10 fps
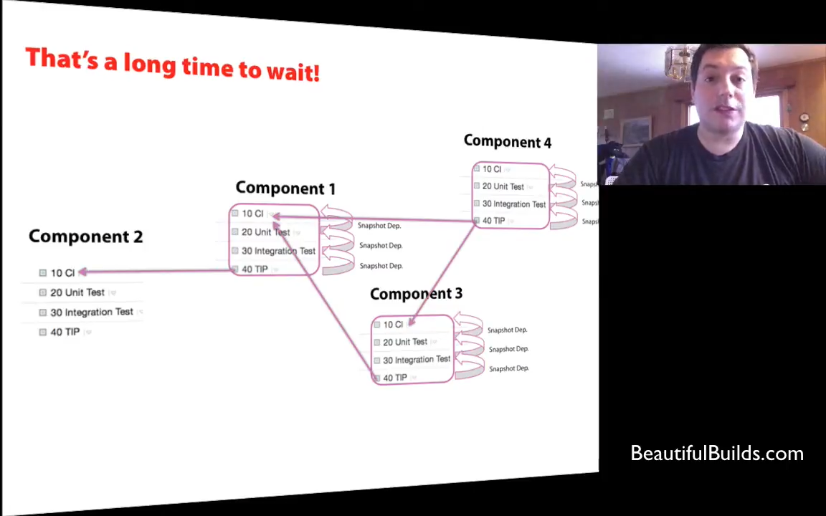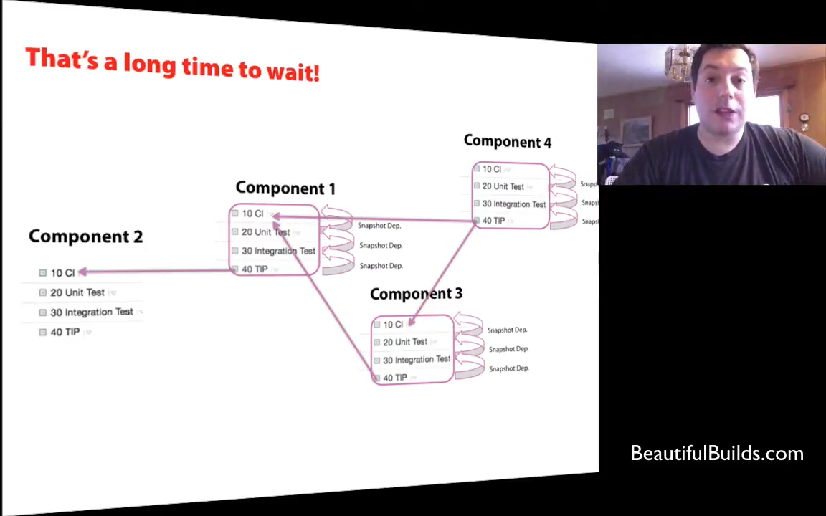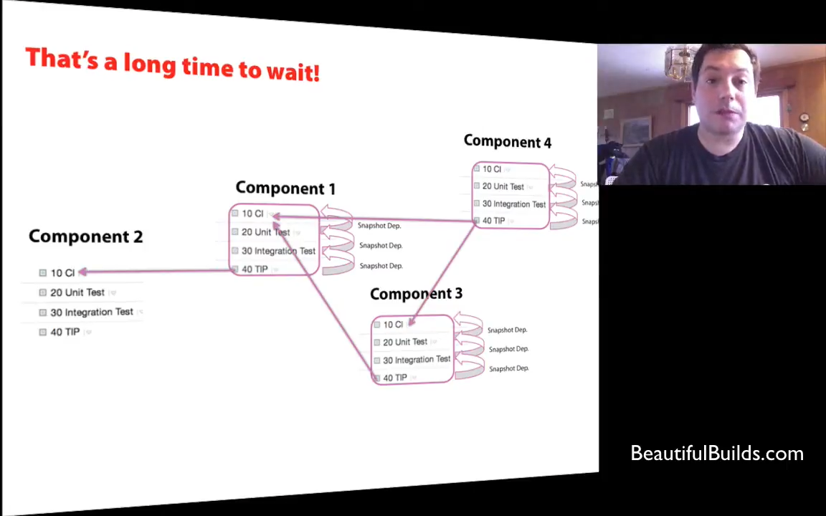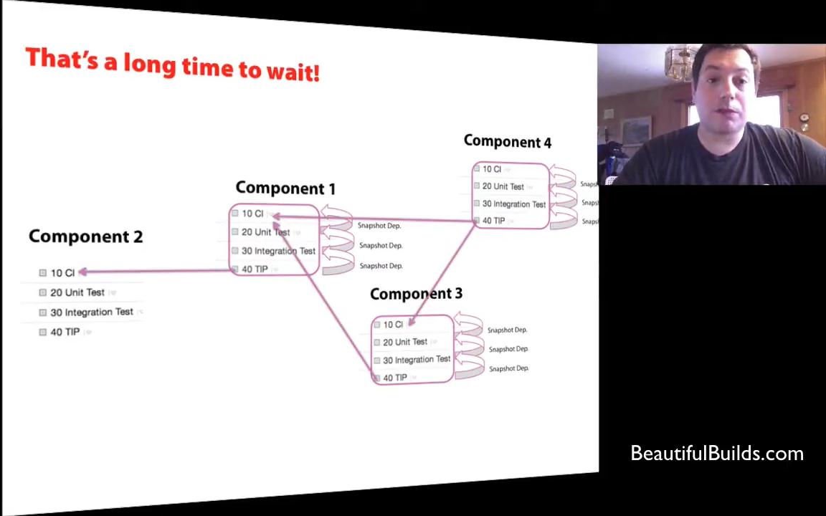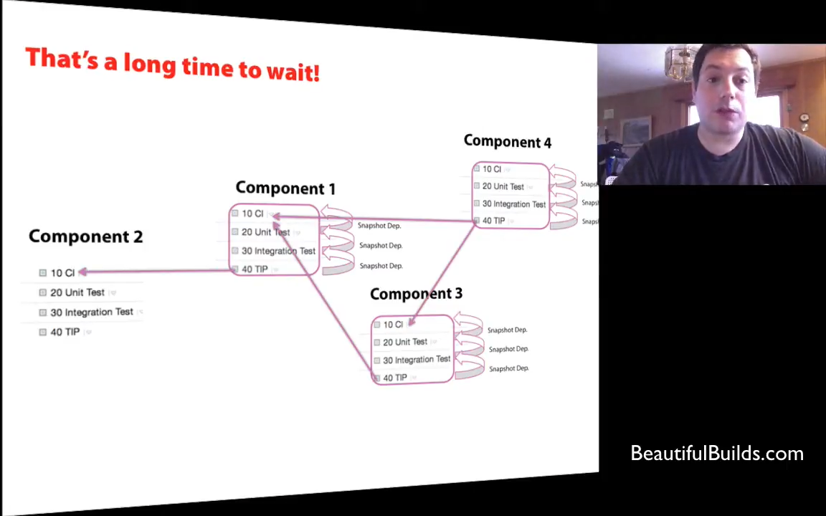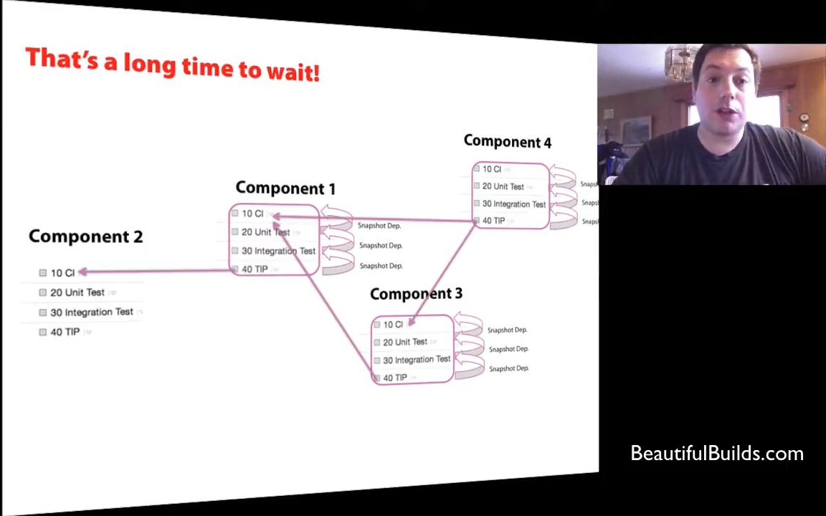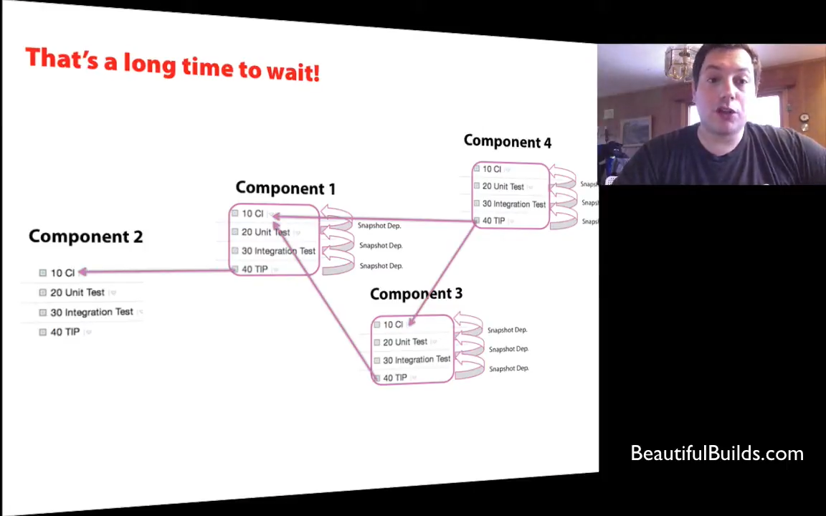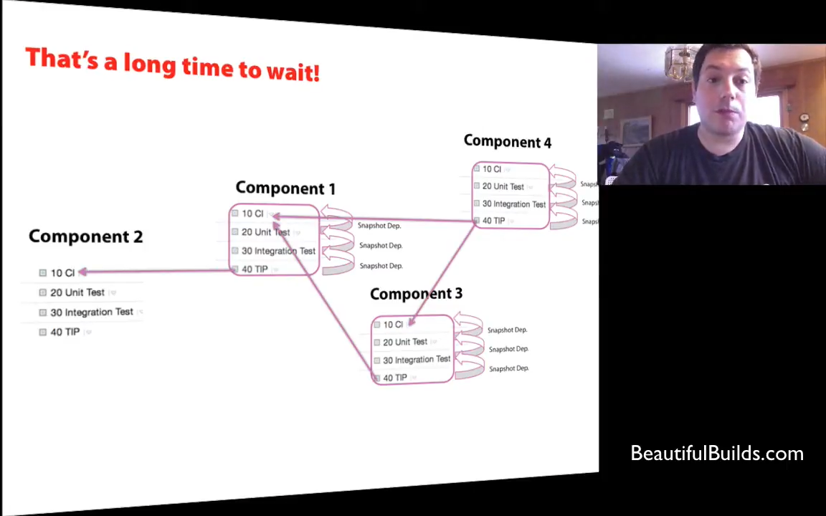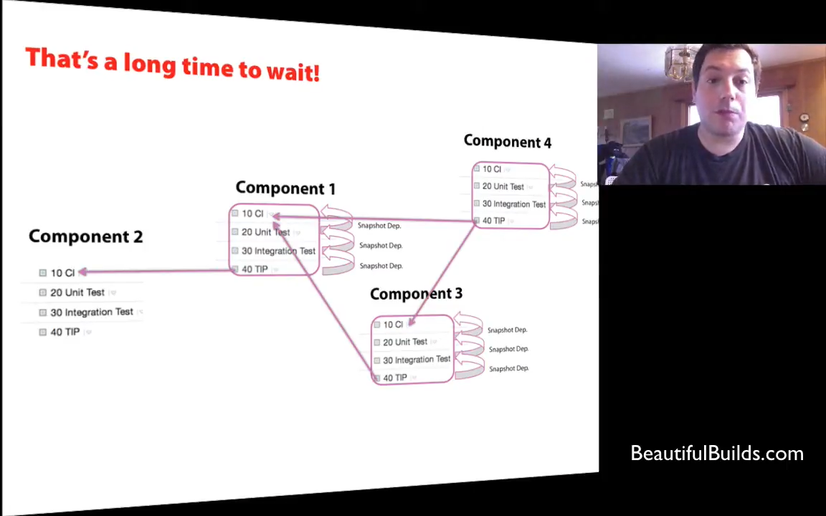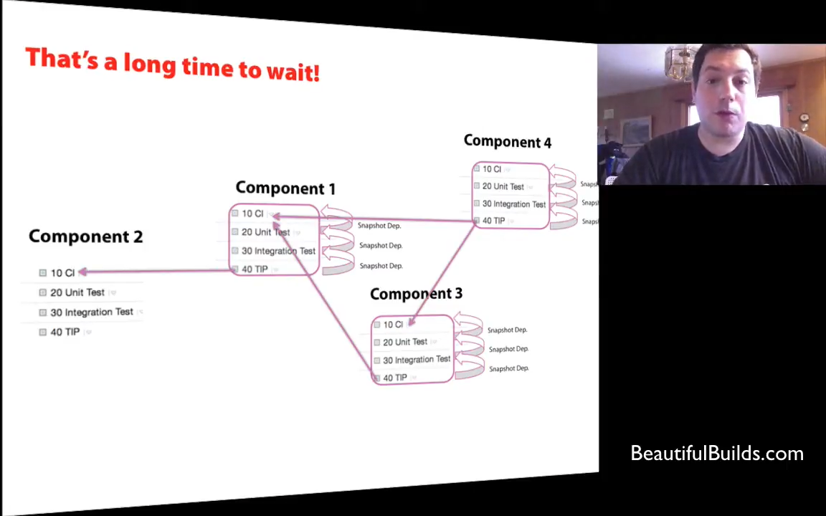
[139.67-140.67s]
steps for
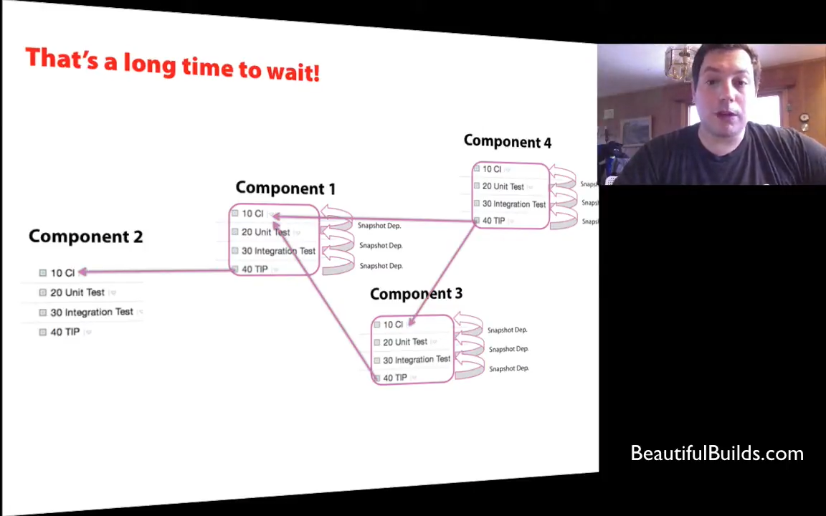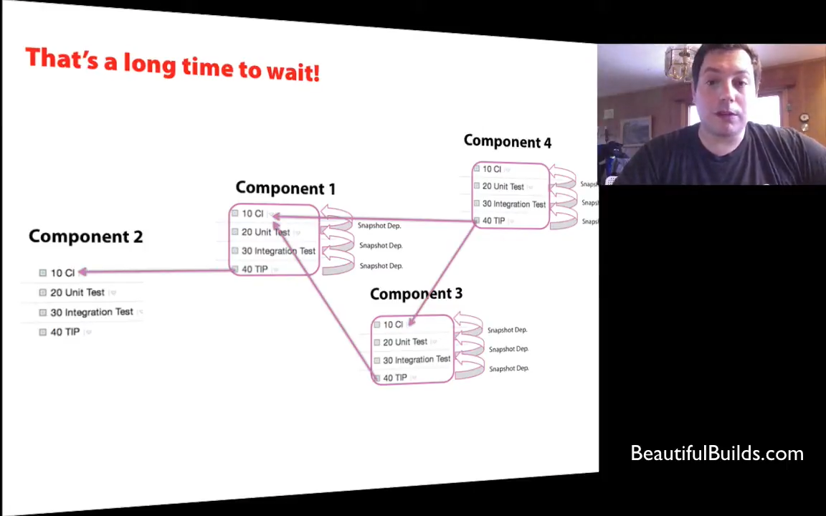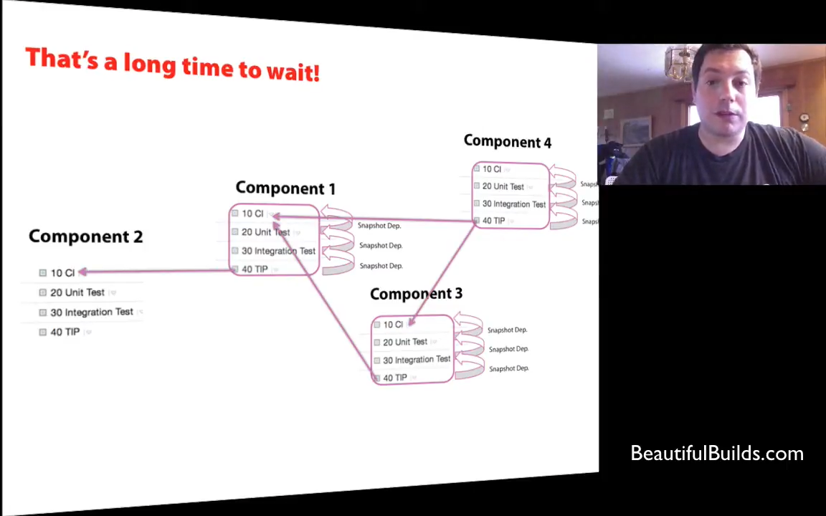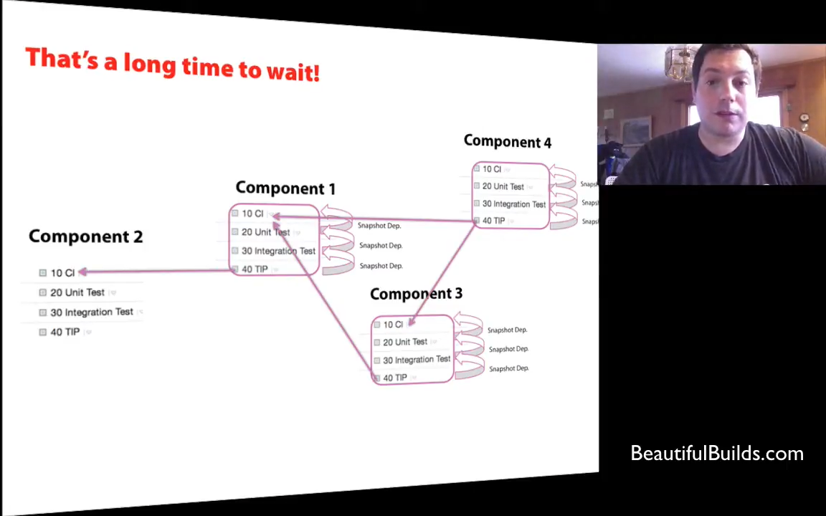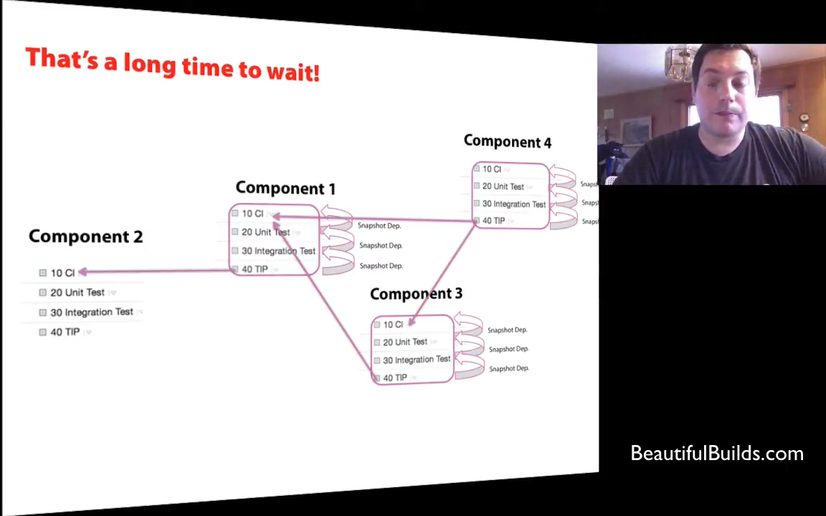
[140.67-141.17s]
each component.